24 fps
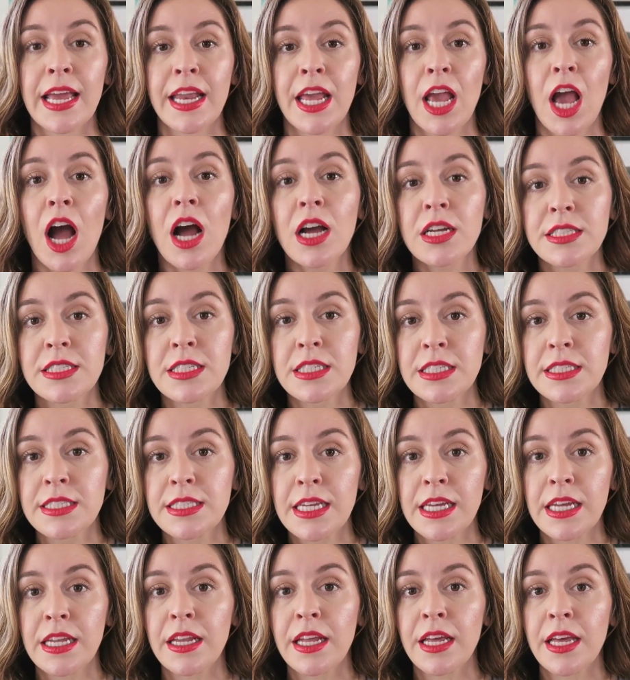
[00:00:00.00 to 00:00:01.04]

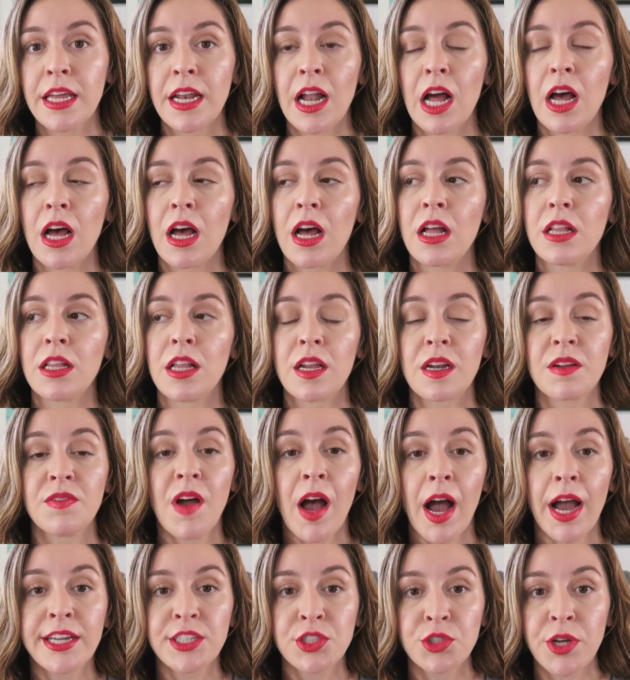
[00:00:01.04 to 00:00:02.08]
antioxidants in it uh, a lot of
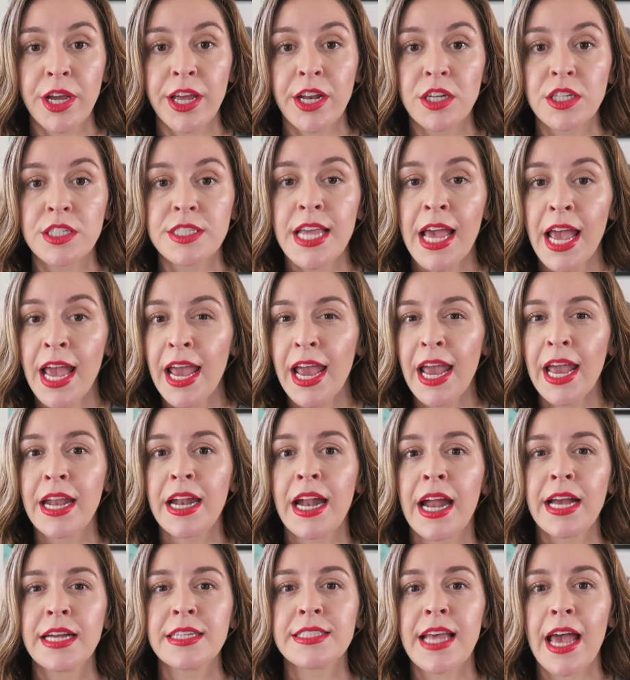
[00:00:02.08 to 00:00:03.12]
hydrators
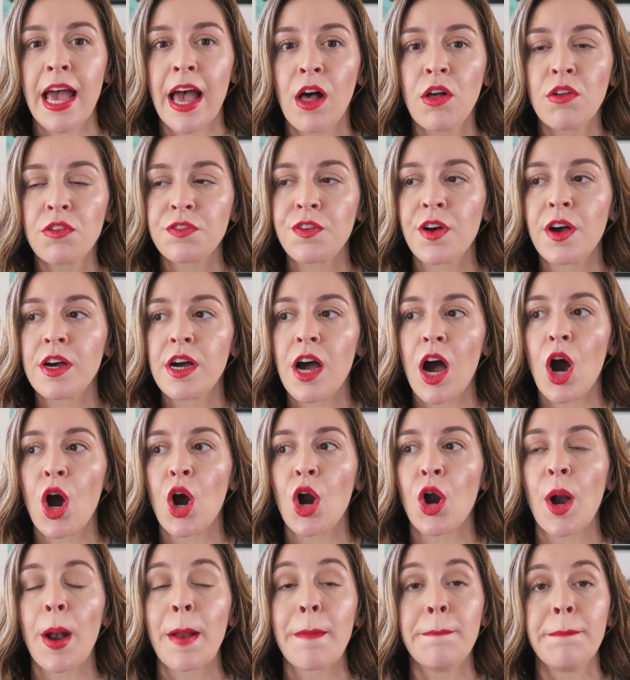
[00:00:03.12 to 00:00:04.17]
and it has alpha
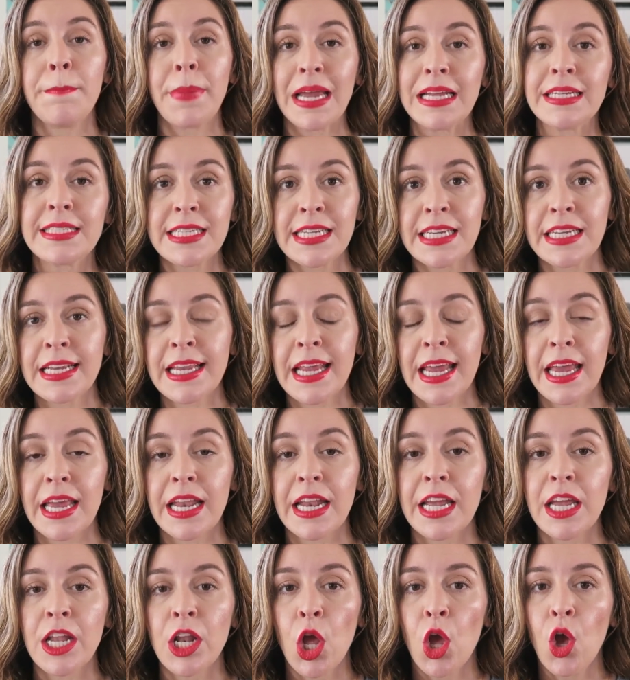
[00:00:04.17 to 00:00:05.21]
arbutin
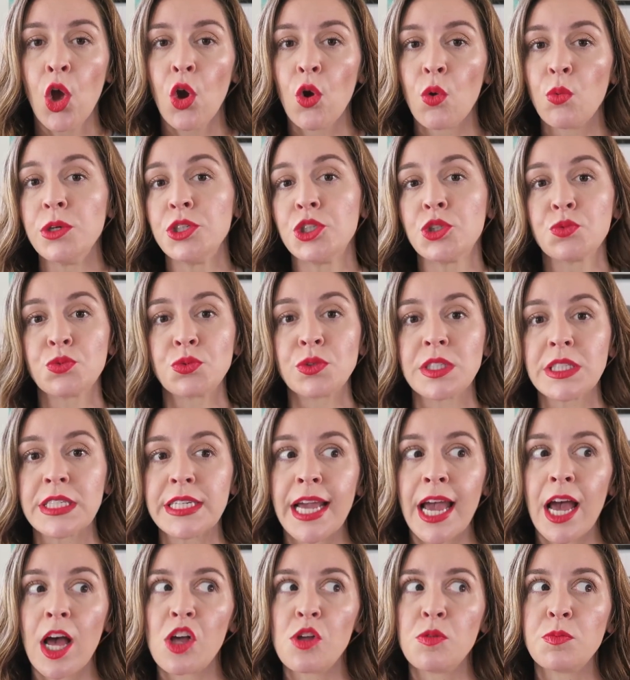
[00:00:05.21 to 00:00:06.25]
in it which
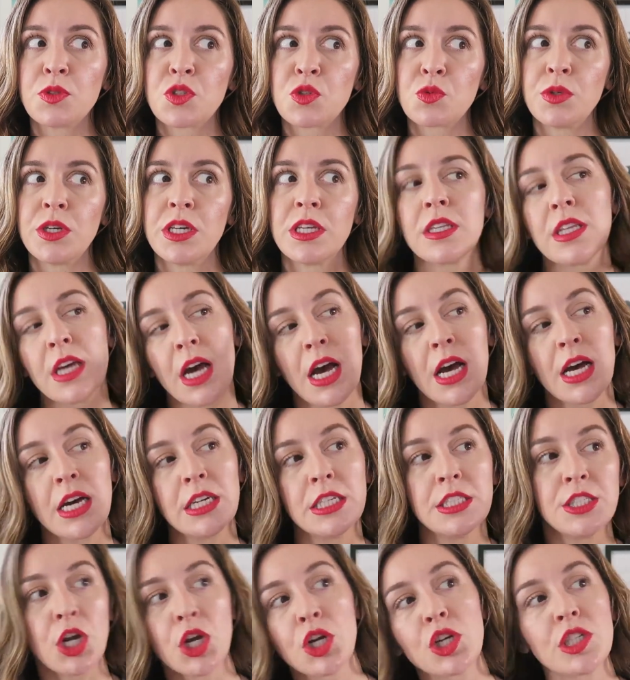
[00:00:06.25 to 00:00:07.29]
really helps with
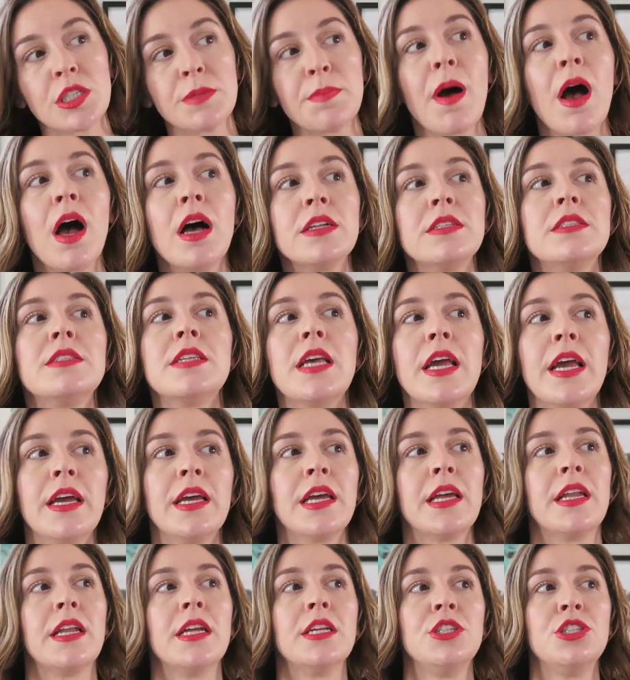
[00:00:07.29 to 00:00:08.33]
uh, dark spots
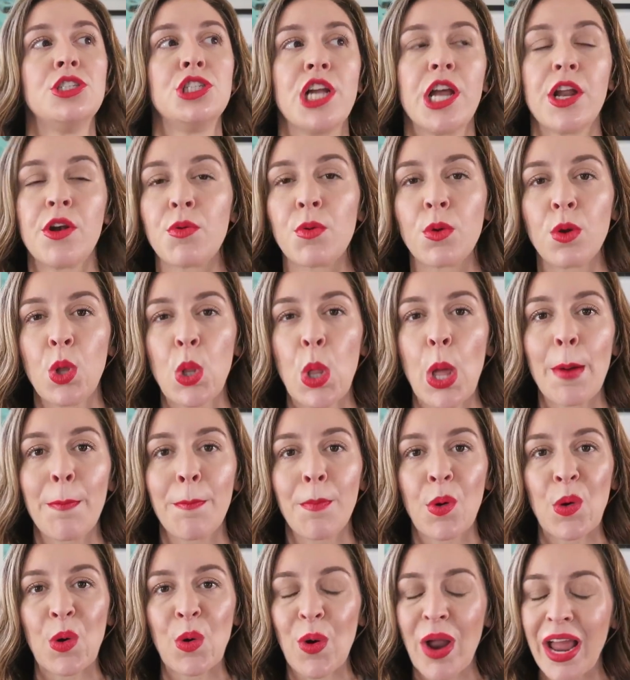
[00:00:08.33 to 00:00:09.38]
and
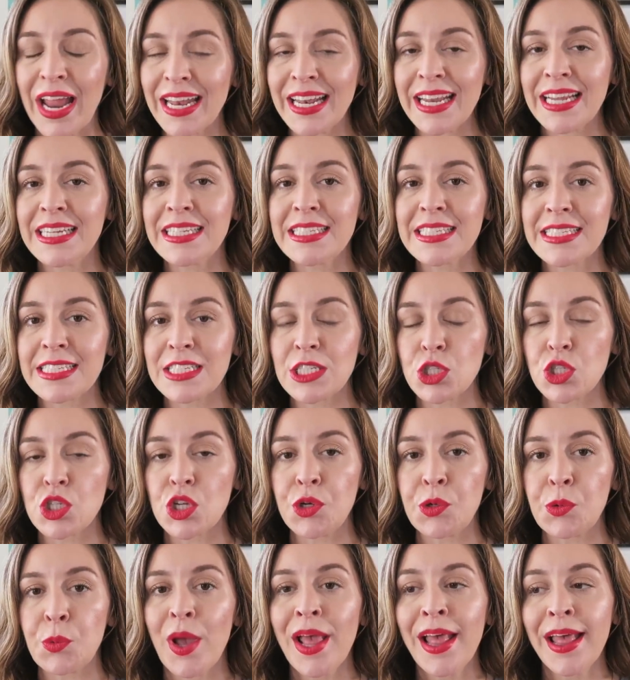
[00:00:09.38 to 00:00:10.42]
general brightness
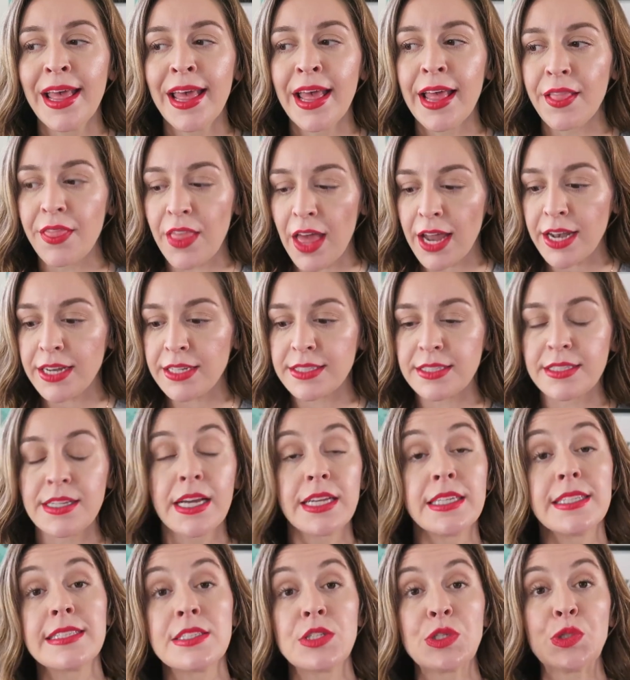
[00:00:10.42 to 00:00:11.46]
so that is
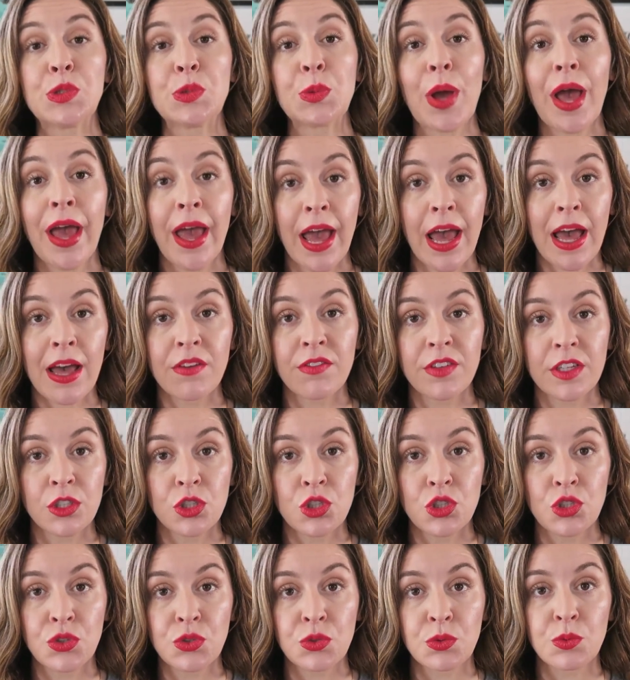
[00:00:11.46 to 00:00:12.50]
nice to have
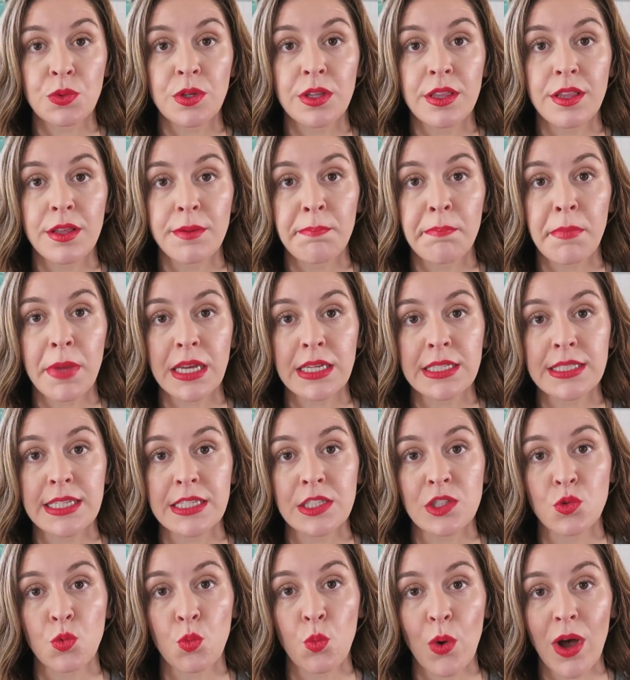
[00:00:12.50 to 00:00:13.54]
into the mix
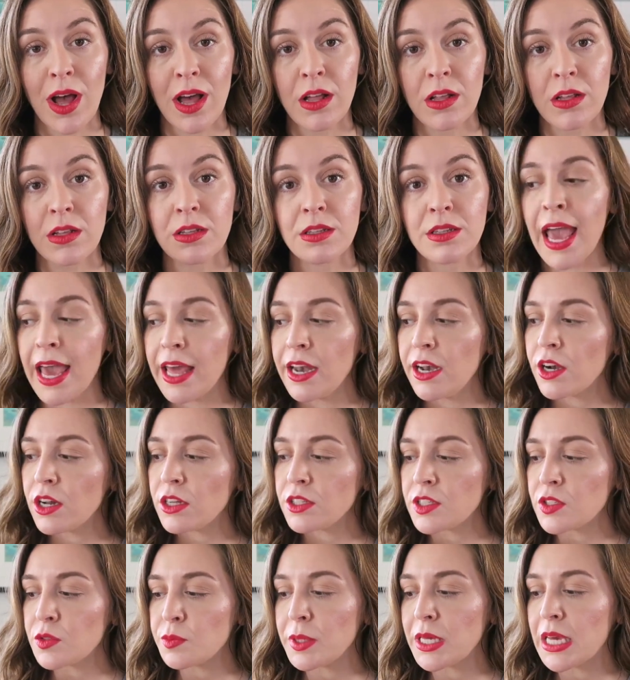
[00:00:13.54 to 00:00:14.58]
as well and it
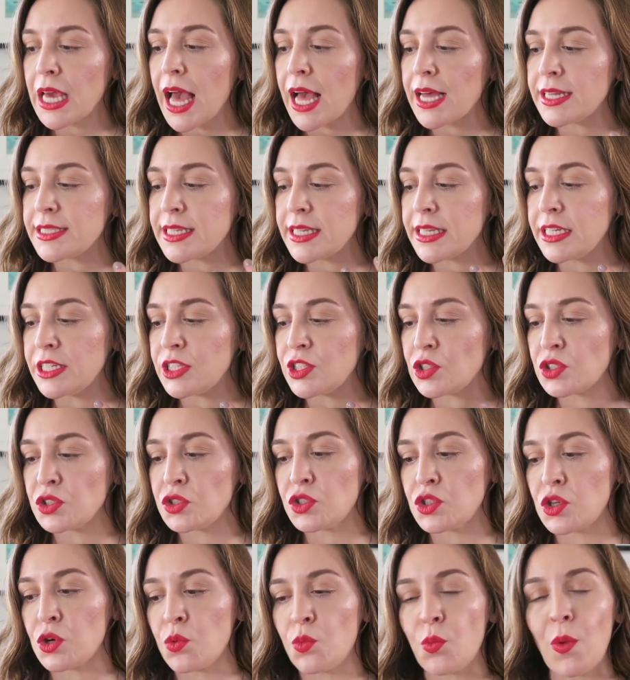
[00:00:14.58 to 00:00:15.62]
also because it
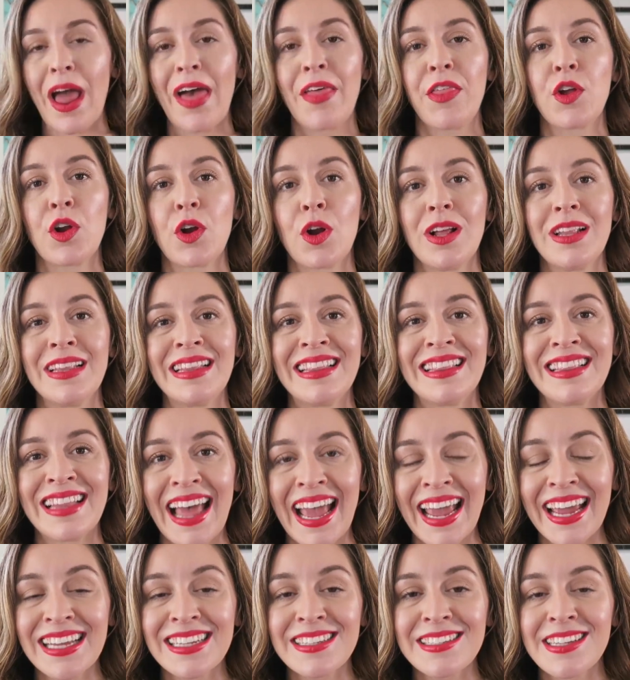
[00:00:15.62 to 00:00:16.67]
is so rather
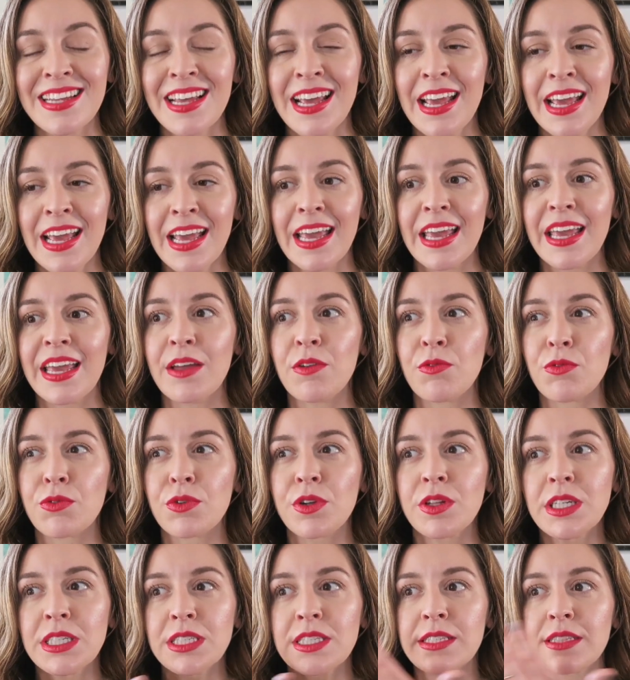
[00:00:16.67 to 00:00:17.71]
light it
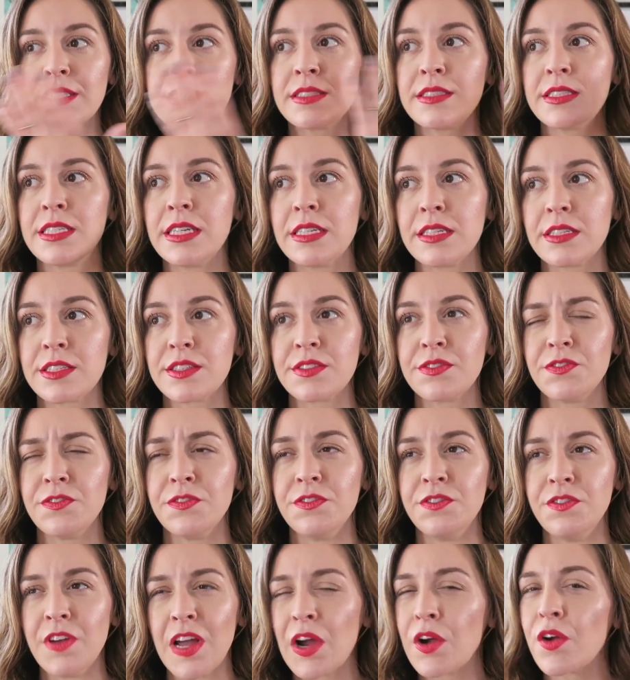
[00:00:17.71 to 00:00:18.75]
really sits
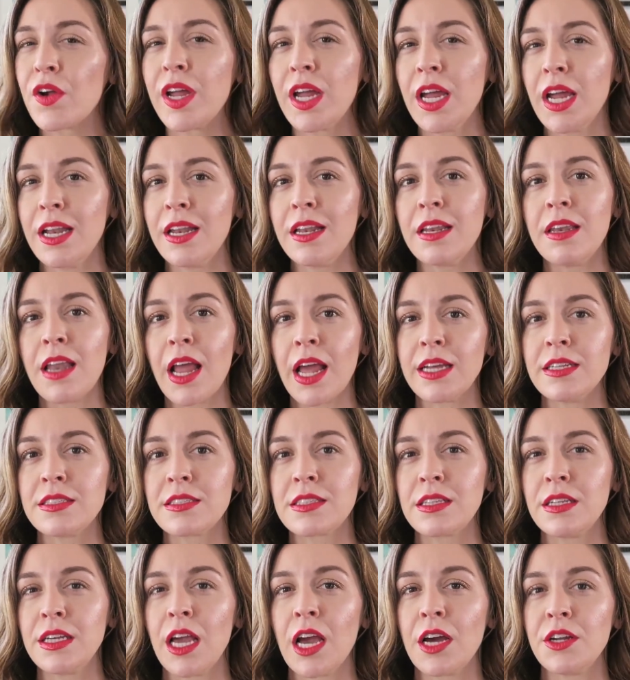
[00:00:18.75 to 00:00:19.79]
very
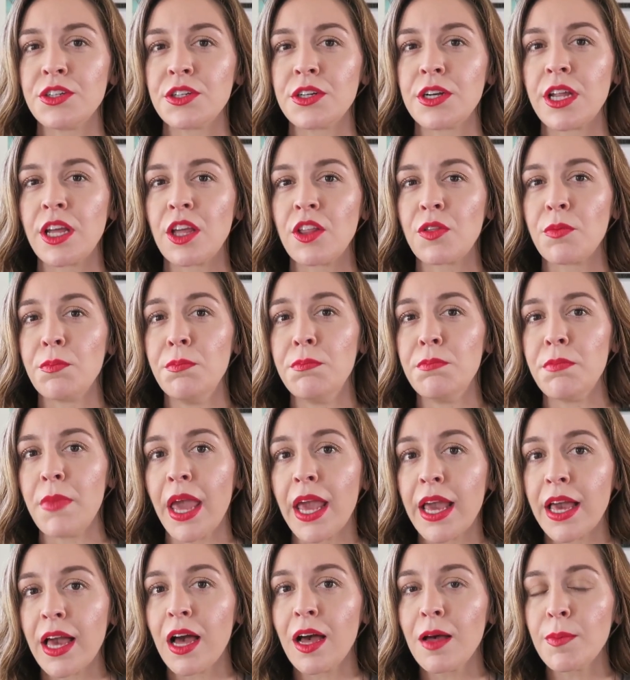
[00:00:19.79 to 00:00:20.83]
nicely underneath
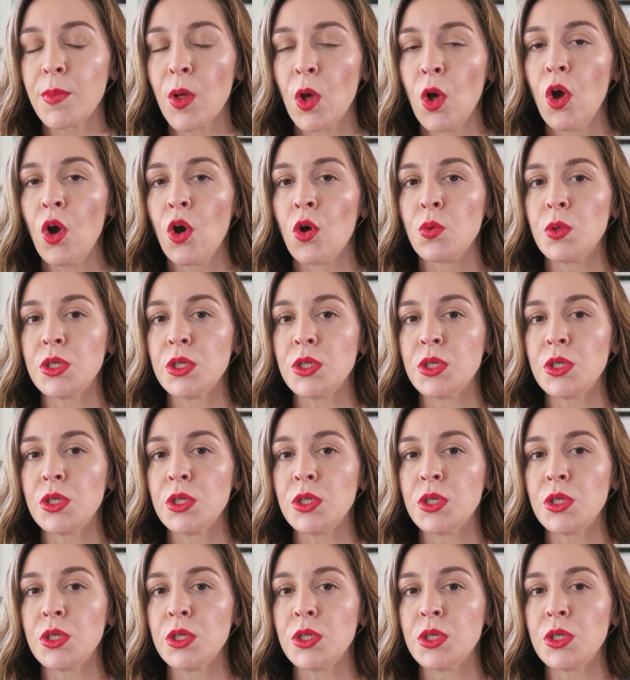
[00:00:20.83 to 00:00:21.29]
makeup,